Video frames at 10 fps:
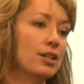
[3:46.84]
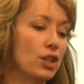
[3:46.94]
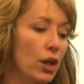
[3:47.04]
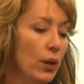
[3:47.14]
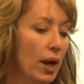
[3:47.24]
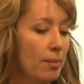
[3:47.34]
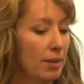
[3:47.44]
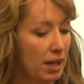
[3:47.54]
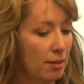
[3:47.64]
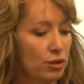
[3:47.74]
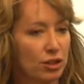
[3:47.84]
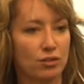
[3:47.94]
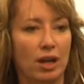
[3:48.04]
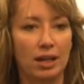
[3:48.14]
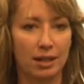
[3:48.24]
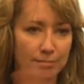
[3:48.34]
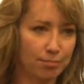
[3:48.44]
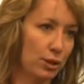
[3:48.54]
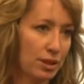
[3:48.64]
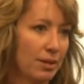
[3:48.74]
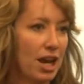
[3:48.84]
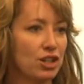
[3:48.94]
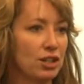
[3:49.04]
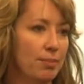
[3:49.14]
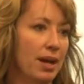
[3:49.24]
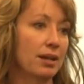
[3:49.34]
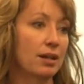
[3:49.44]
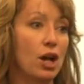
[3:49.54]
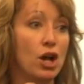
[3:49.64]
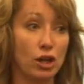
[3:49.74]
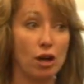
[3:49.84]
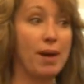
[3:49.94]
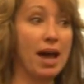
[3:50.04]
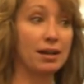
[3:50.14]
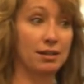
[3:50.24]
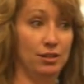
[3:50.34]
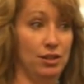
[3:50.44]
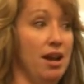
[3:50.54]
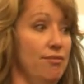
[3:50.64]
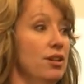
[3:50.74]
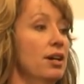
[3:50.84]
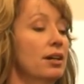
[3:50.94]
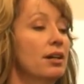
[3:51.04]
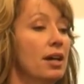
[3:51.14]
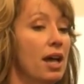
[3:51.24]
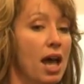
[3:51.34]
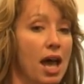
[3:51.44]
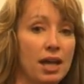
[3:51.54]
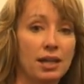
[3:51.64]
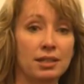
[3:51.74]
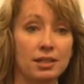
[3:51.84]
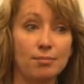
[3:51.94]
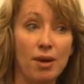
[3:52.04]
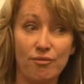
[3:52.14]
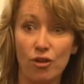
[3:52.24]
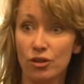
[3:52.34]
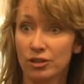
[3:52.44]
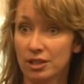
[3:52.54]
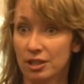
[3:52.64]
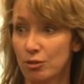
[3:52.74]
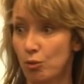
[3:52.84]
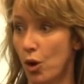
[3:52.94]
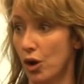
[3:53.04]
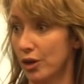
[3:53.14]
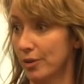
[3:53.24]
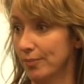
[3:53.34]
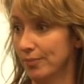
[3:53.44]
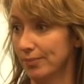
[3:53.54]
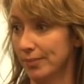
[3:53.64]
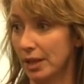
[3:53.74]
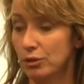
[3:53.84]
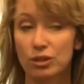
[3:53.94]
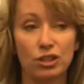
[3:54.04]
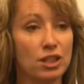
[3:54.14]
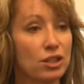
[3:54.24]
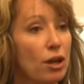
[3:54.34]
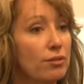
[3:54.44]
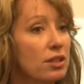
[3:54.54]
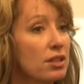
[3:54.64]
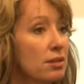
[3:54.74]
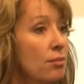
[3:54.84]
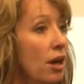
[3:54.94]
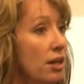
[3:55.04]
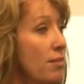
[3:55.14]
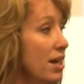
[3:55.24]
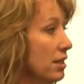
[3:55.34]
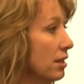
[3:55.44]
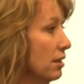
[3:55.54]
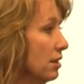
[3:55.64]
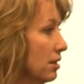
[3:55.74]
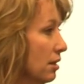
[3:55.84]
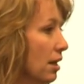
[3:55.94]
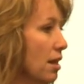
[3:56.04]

So I come to Australia, put some cash in the bank, go back to Africa, and my phones didn't work. So it's just after the Somali massacres.